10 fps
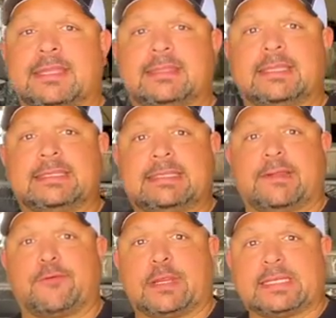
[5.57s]
the
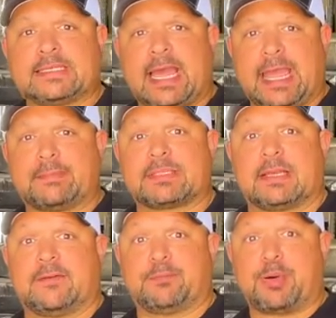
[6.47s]
different types
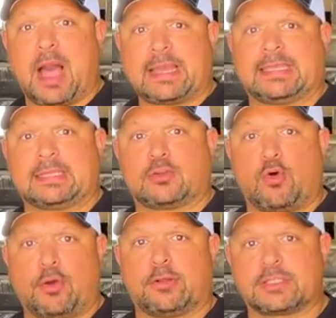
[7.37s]
of pocket
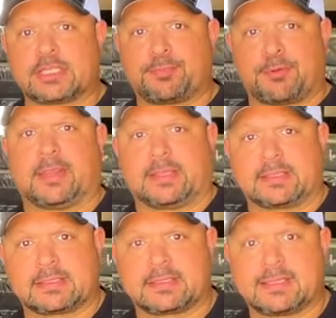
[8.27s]
coil springs.